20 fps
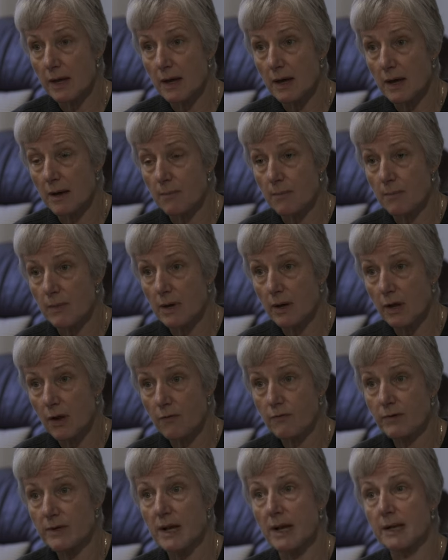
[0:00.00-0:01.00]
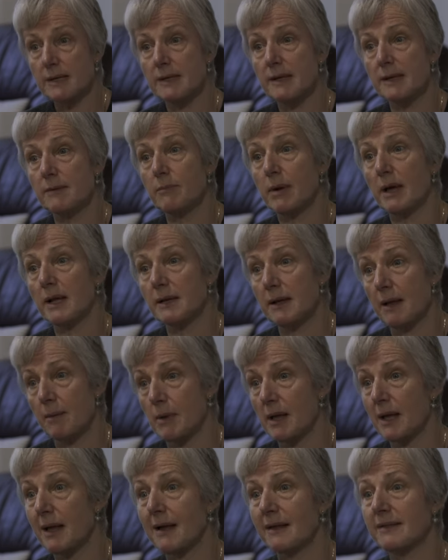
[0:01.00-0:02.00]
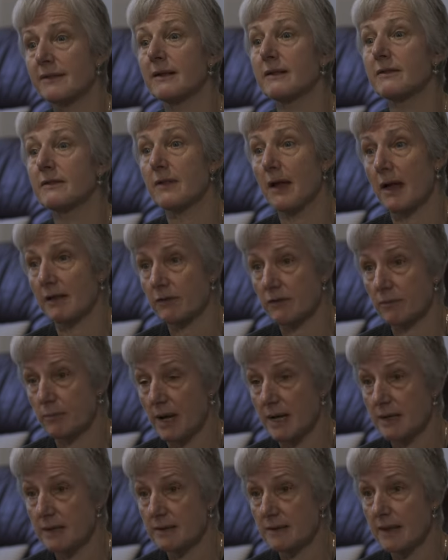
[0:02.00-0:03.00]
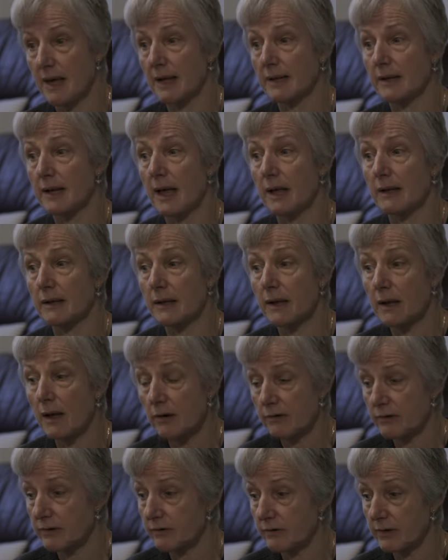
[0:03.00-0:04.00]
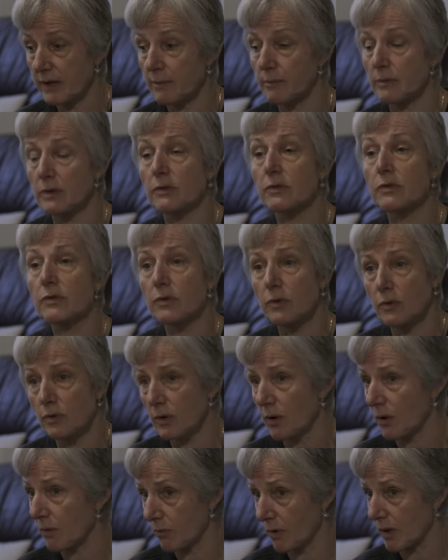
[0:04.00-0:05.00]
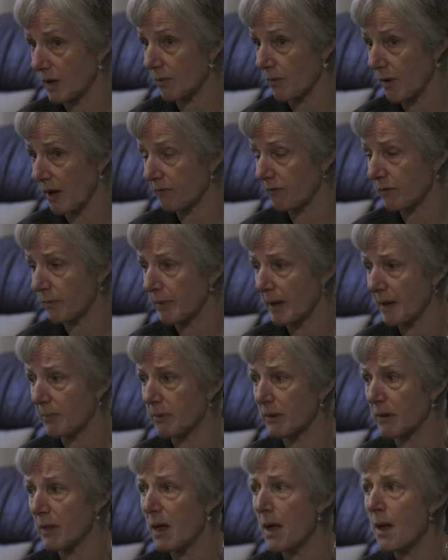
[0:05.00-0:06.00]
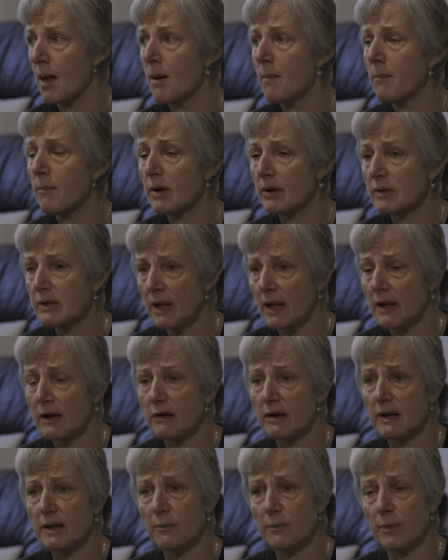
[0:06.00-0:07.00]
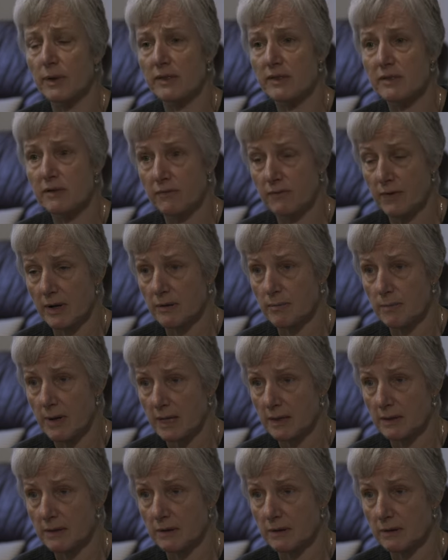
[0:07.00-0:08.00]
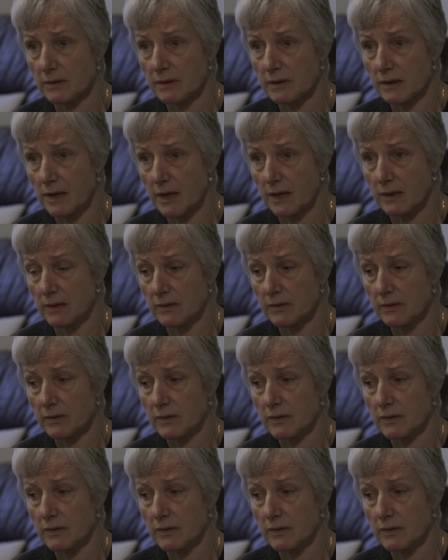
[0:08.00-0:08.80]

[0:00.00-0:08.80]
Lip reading: COVID-19 pandemic has exacerbated that, and current treatments do not work well for people, particularly with severe mental health